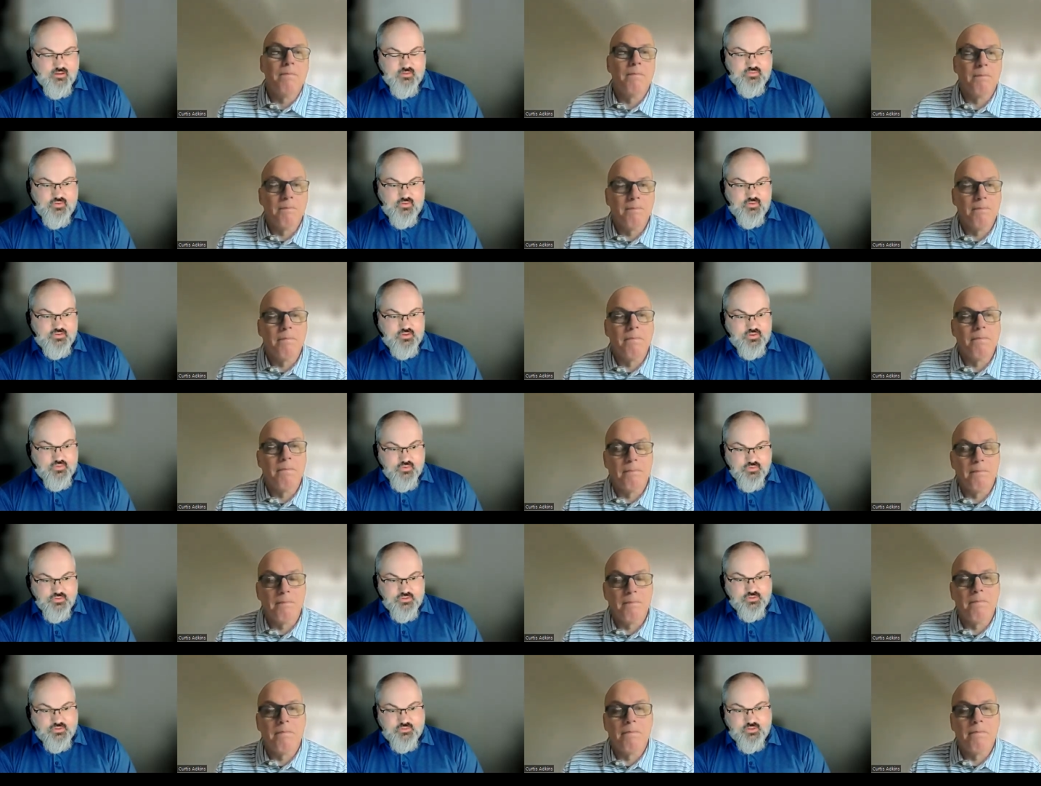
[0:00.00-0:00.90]
Speaker 1: So it's
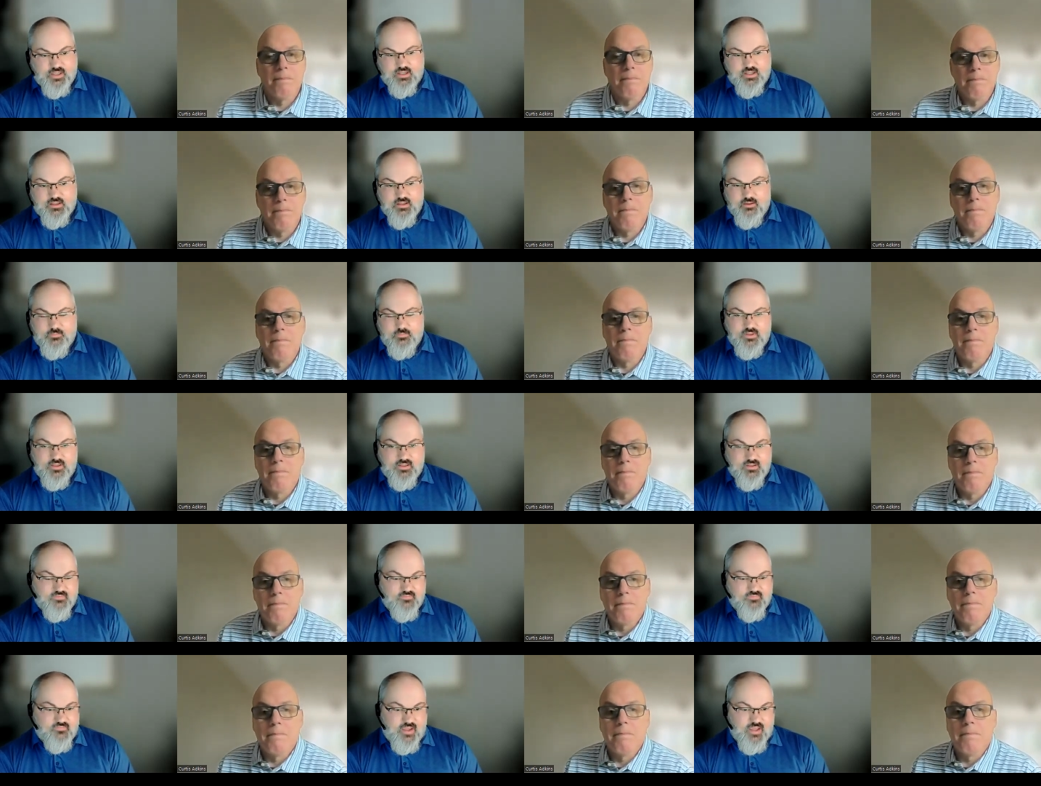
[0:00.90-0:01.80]
crucial that
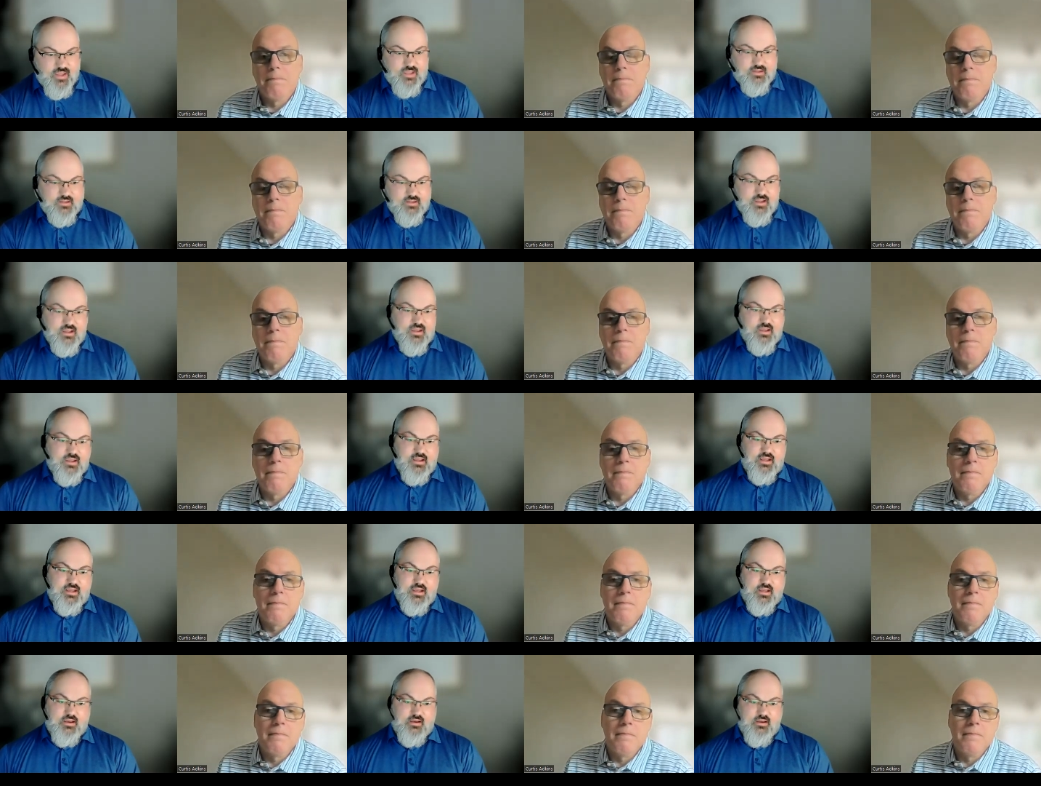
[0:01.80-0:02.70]
companies vet
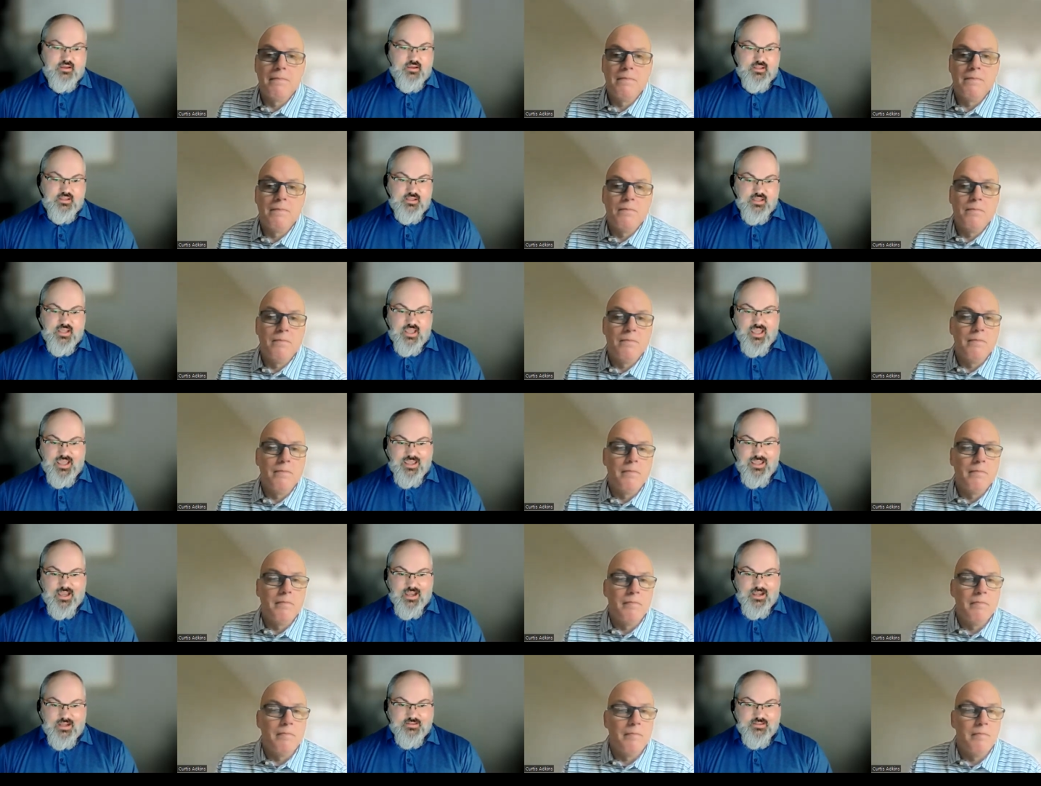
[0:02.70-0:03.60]
uh, any
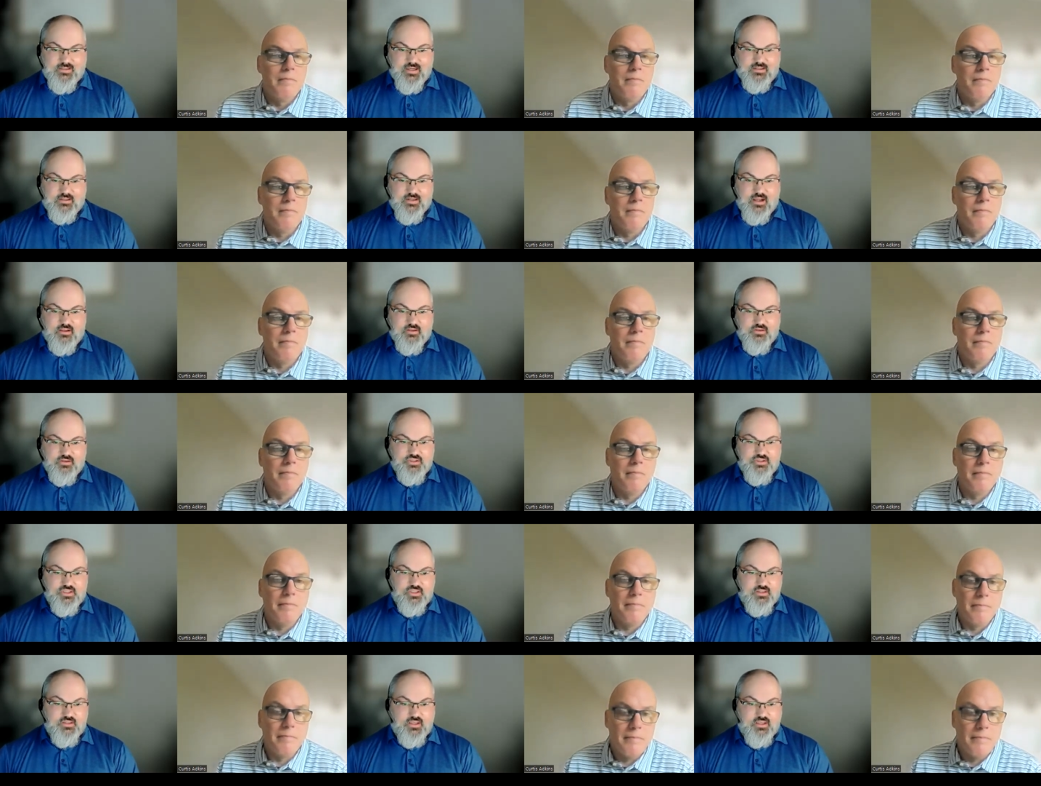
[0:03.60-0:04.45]
AI technology